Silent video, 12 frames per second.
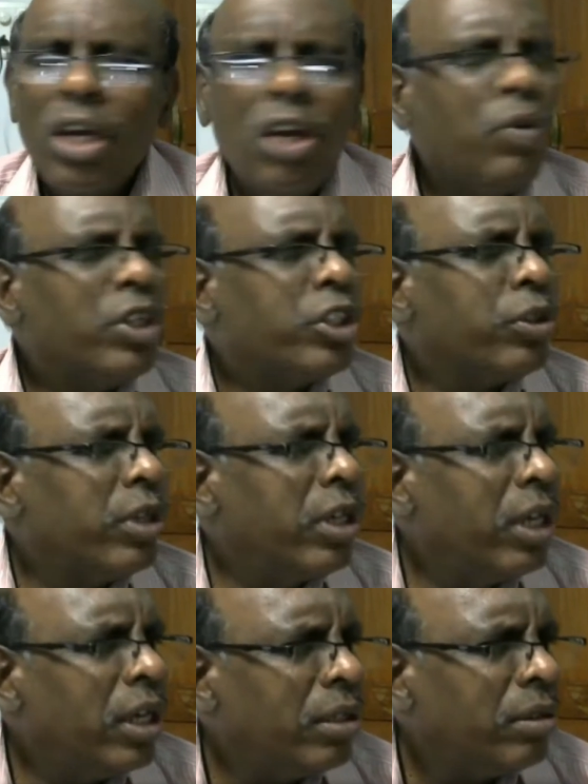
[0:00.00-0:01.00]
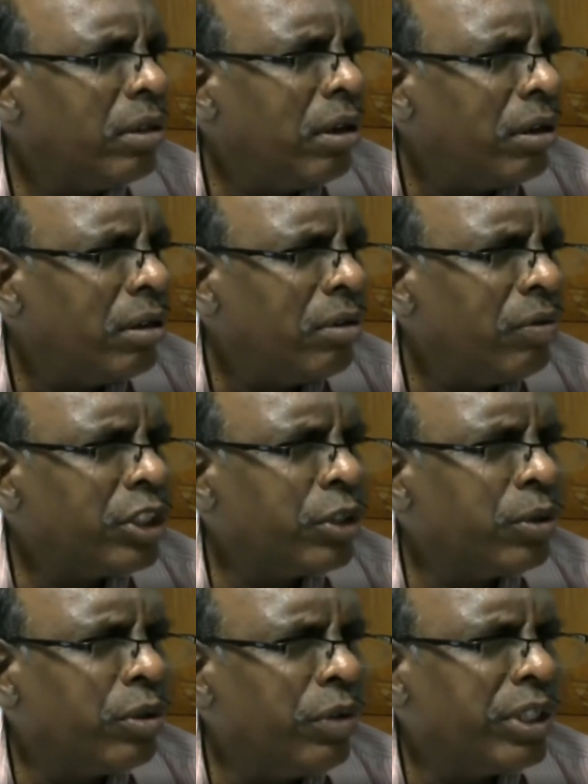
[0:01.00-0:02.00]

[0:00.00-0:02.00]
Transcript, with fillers: We should we should